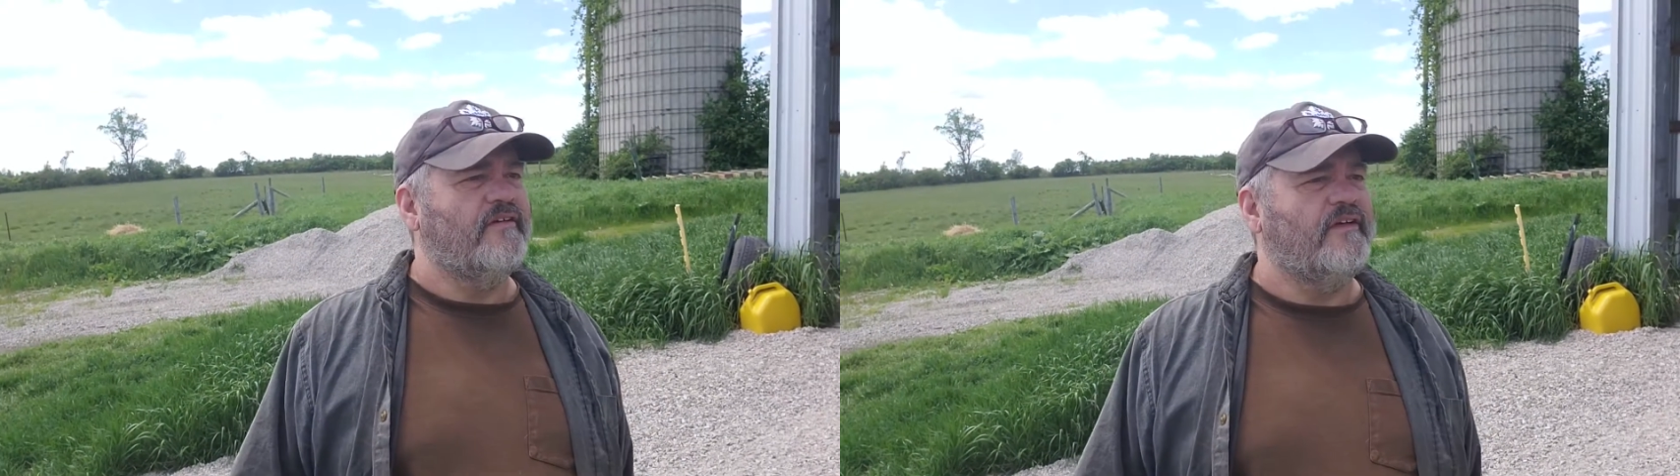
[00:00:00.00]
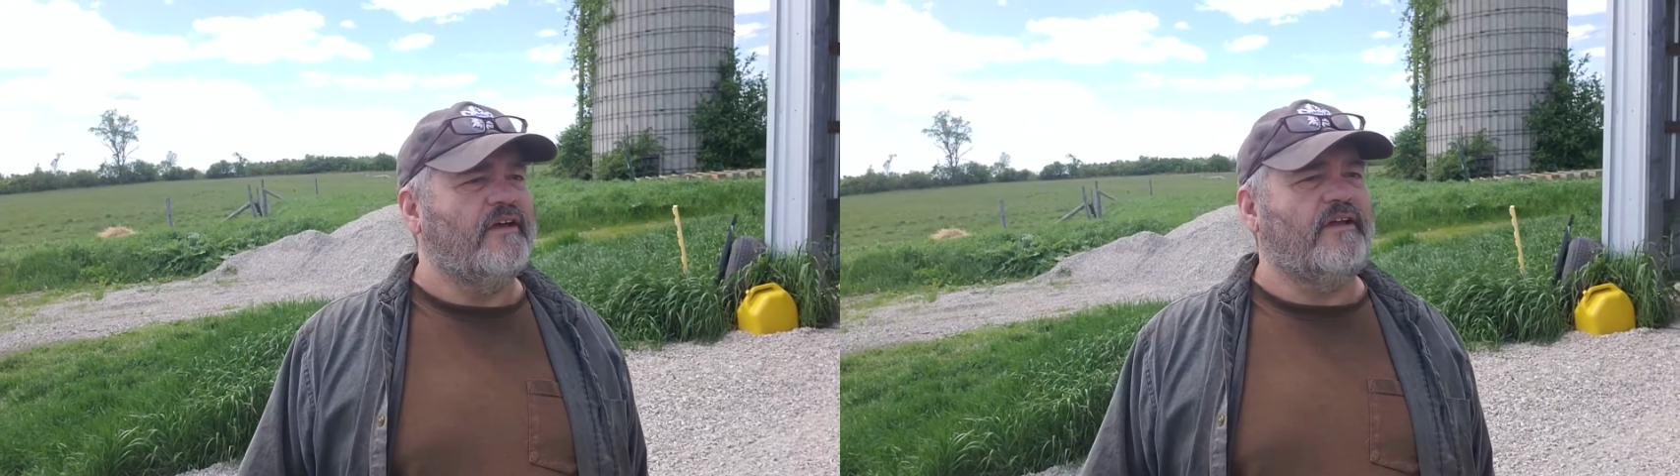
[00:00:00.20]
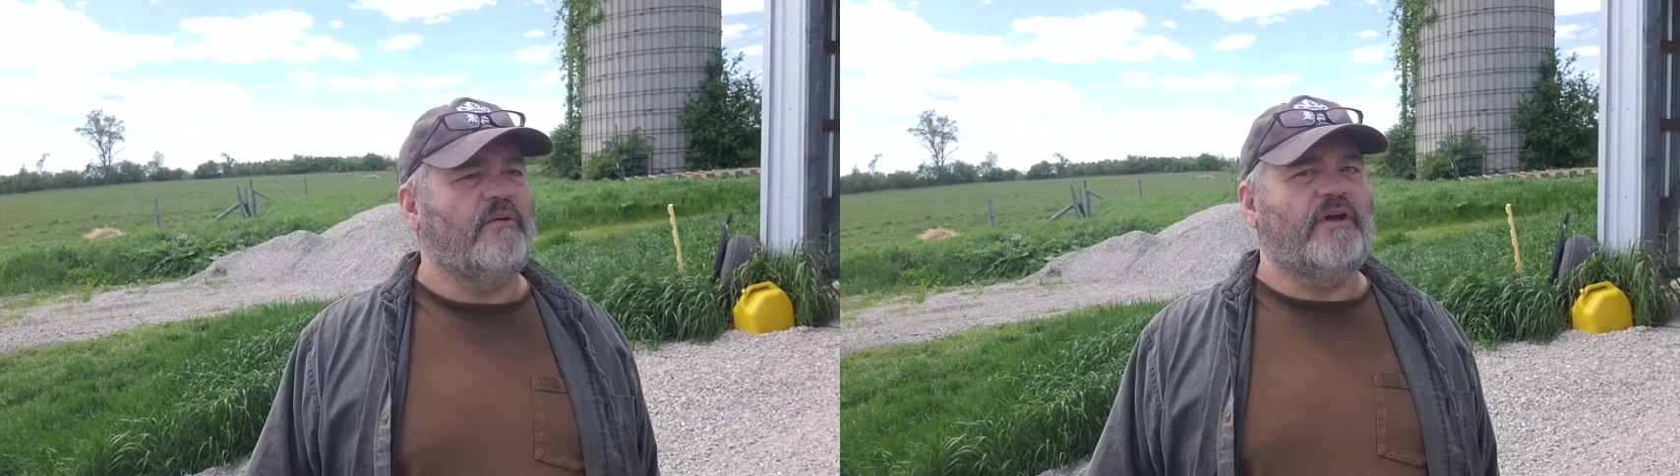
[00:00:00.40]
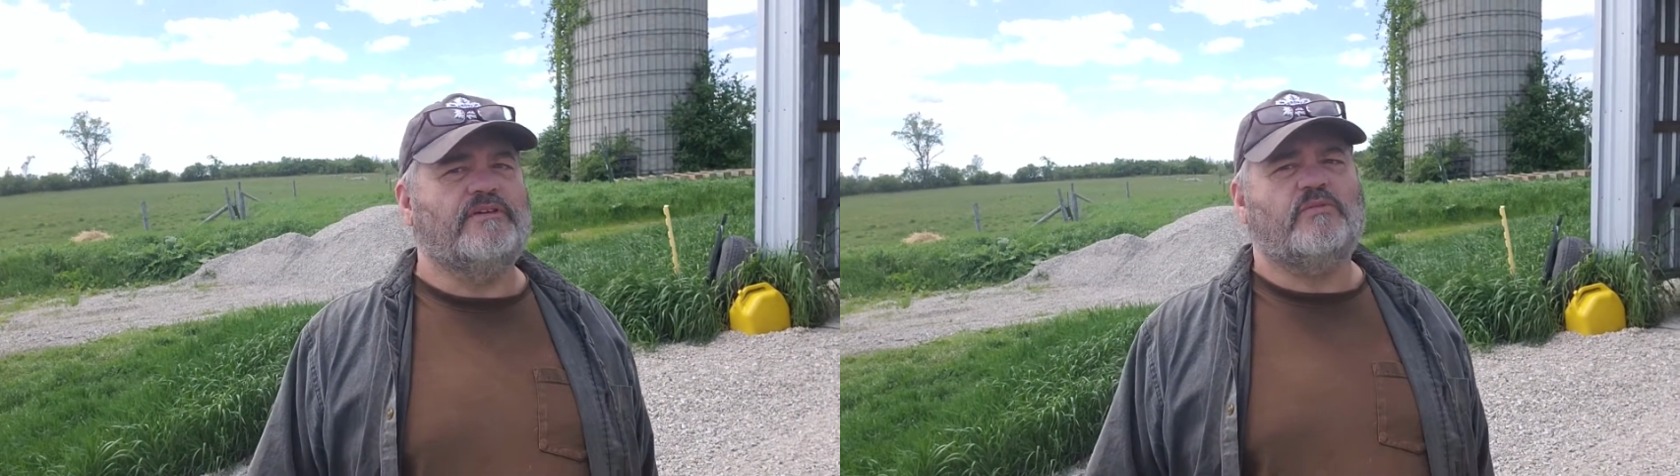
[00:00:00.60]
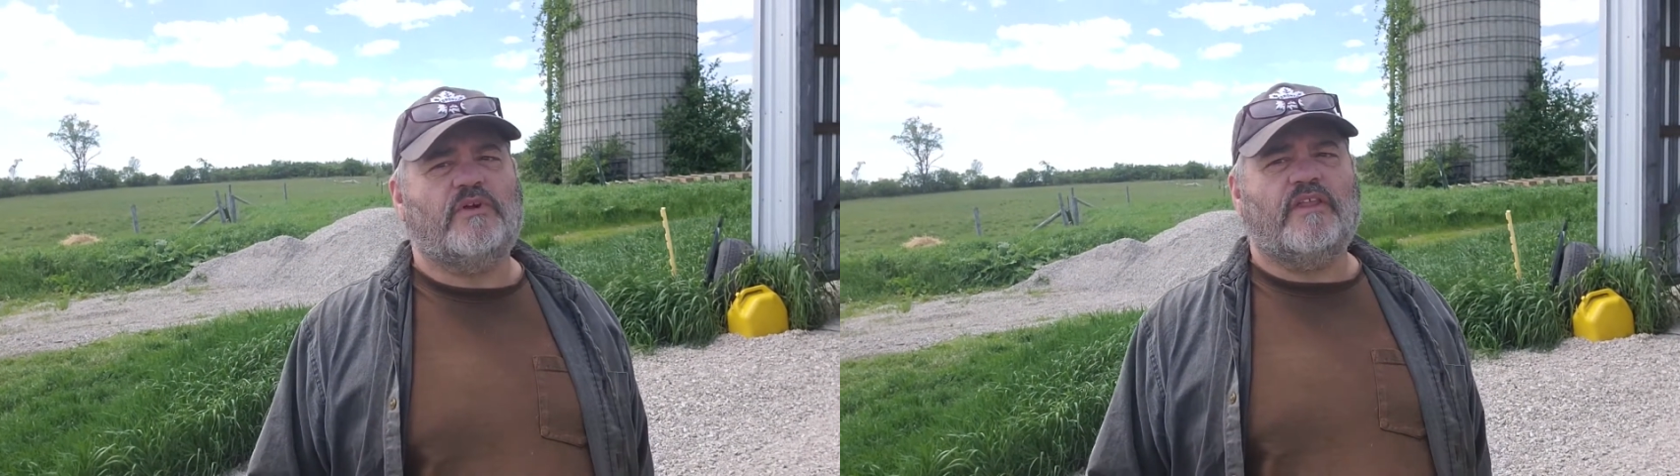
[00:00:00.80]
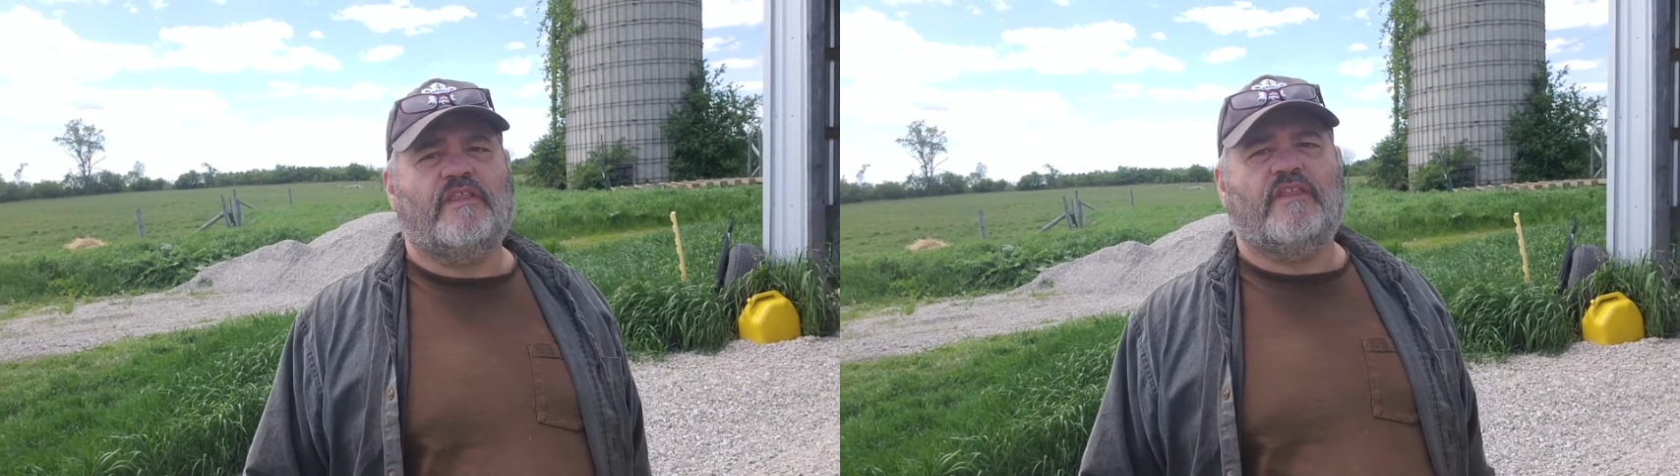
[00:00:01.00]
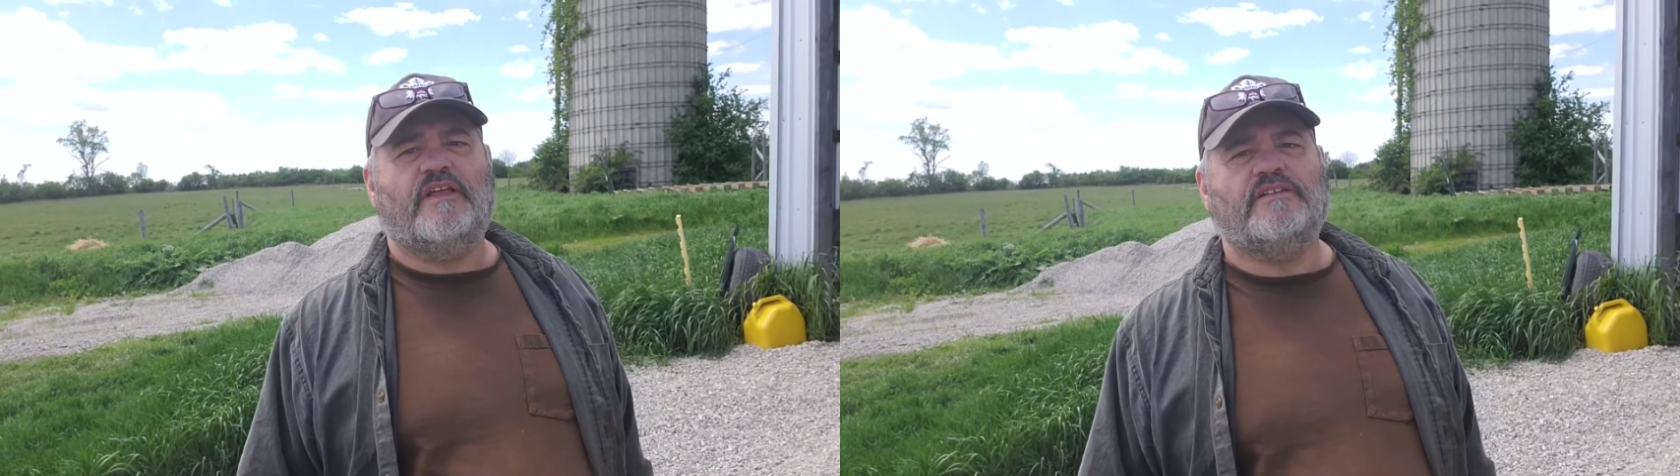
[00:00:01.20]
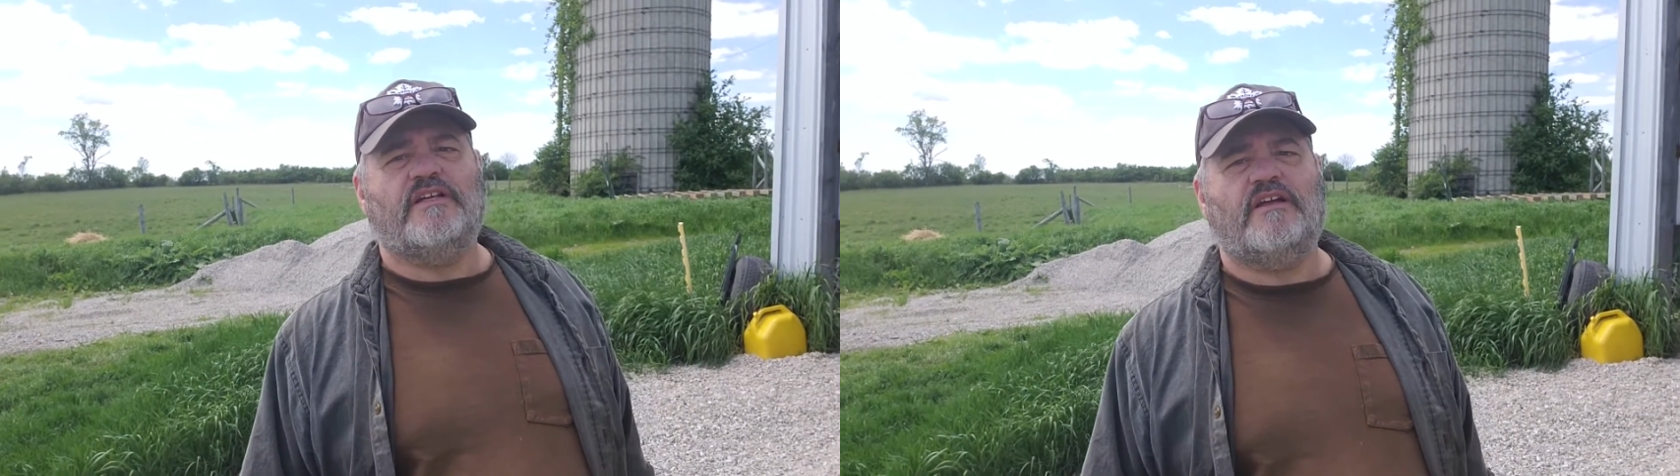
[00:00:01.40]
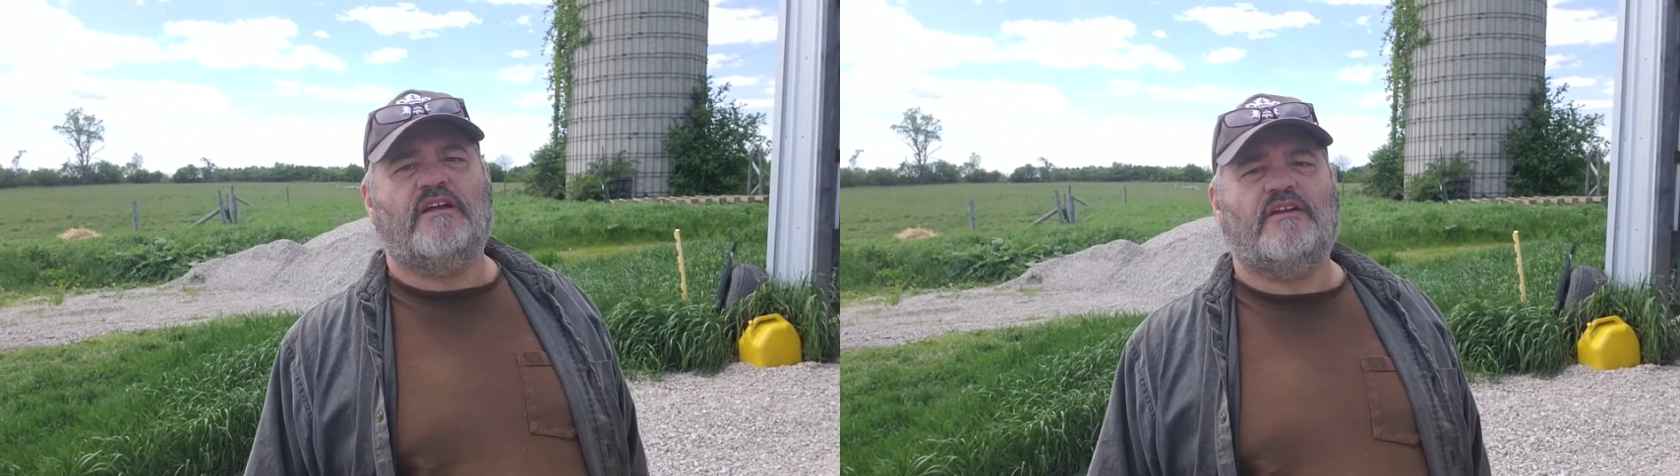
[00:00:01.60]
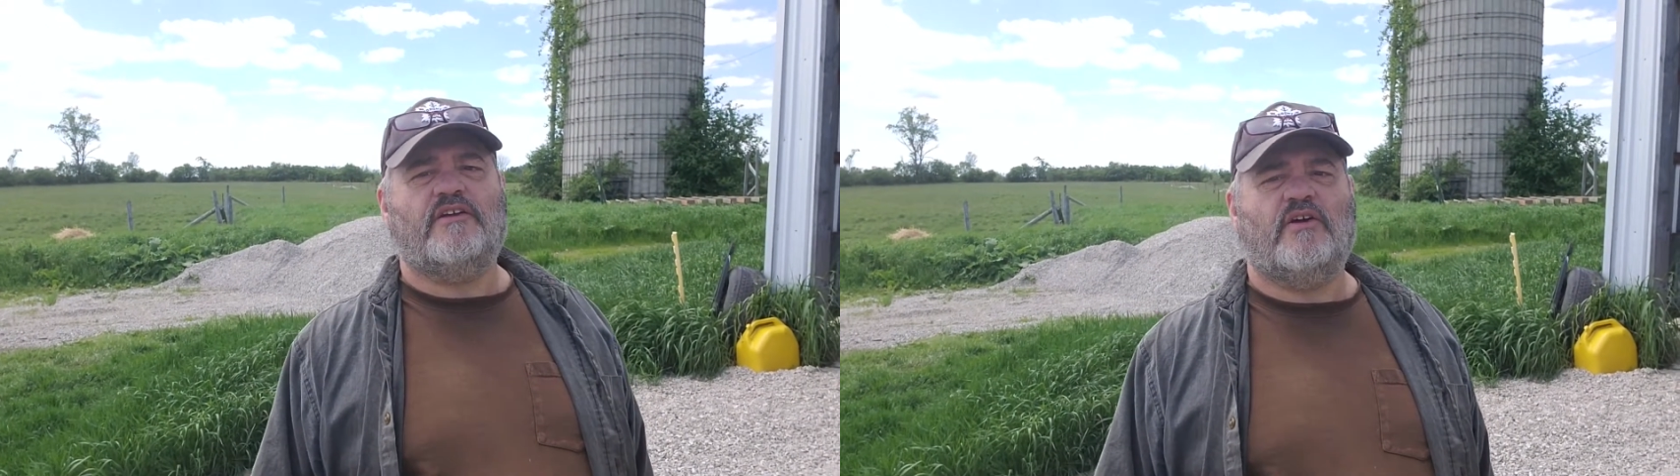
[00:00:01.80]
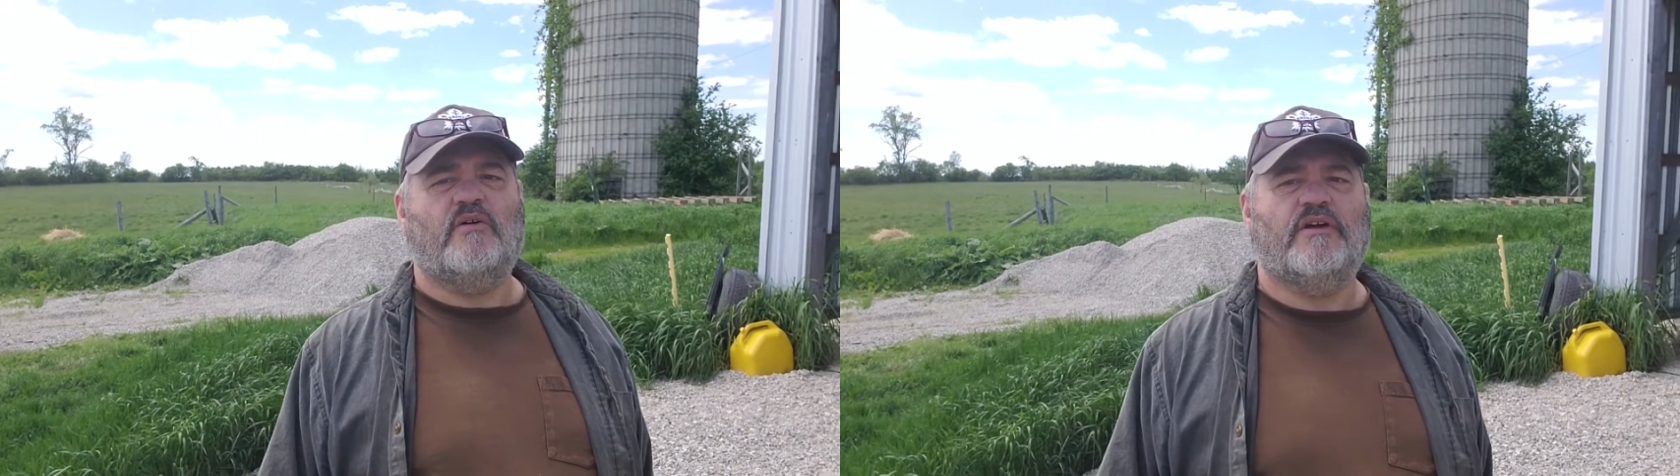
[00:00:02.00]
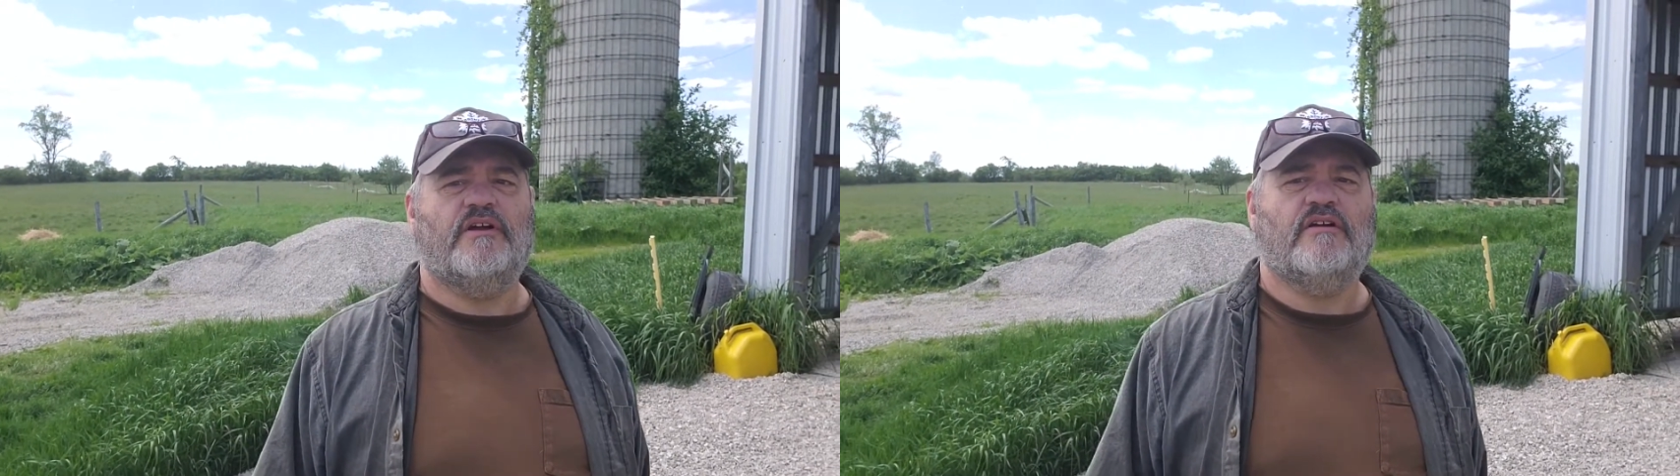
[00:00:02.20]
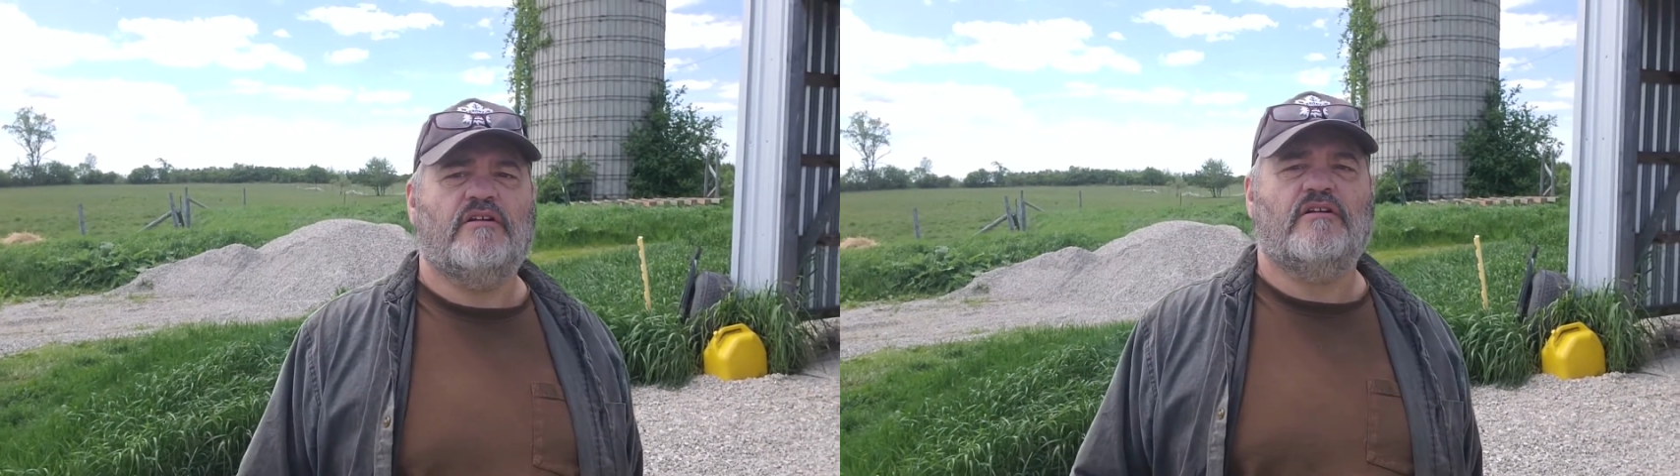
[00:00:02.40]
Anyways, one of the things I got on the go here,